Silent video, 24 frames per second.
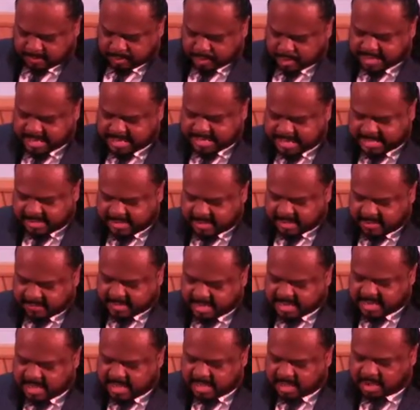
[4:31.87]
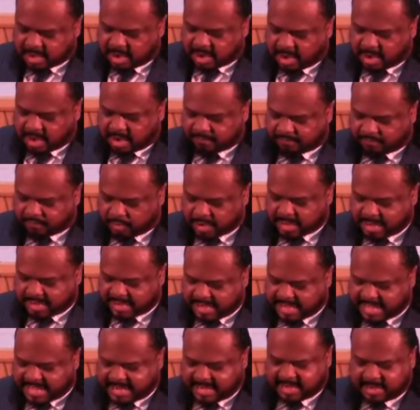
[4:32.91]
29, then he called for a
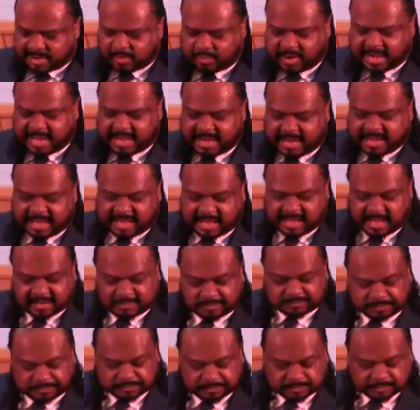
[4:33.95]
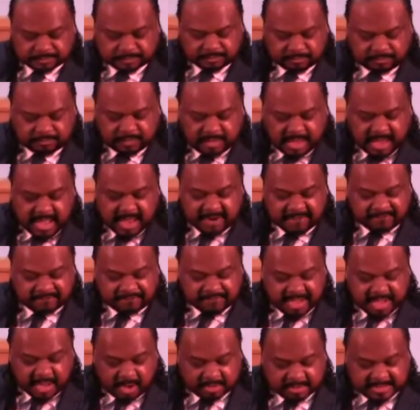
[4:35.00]
light and ran in and
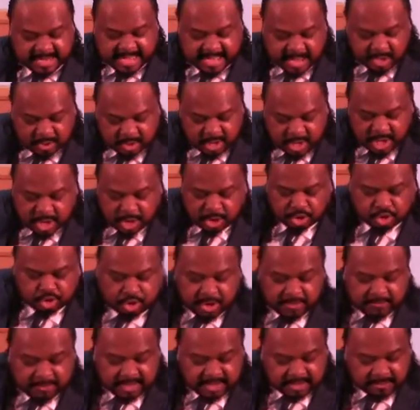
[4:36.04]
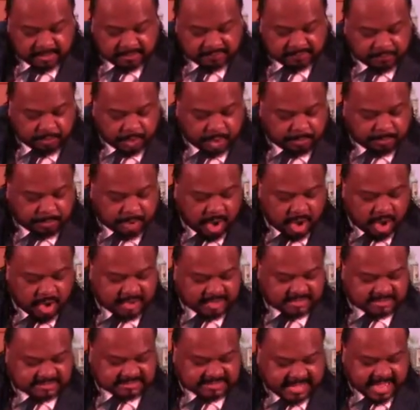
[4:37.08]
fell down trembling before
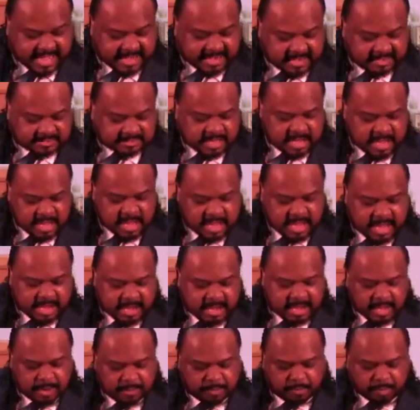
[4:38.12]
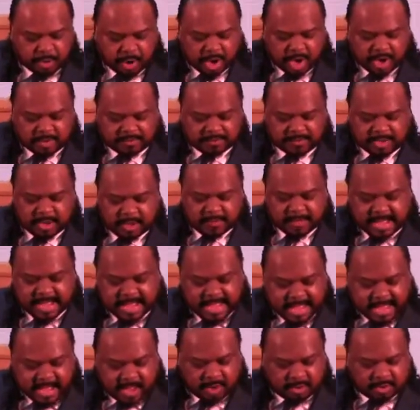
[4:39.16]
Paul and Silas, and he brought them
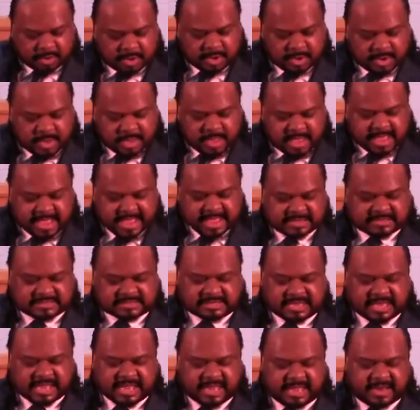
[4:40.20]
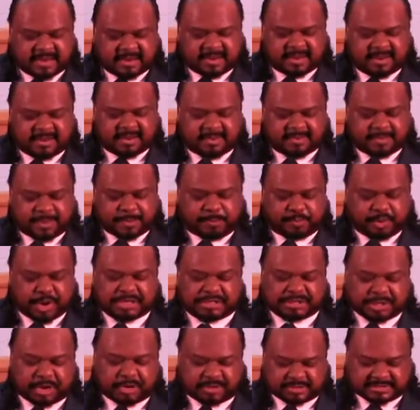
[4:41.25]
out and said, the
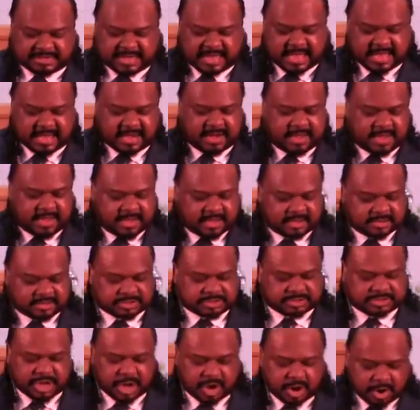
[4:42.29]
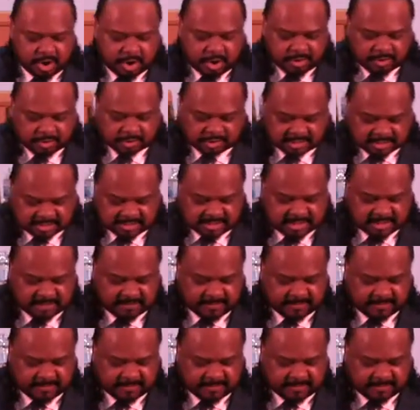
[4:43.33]
prisoner said, sirs,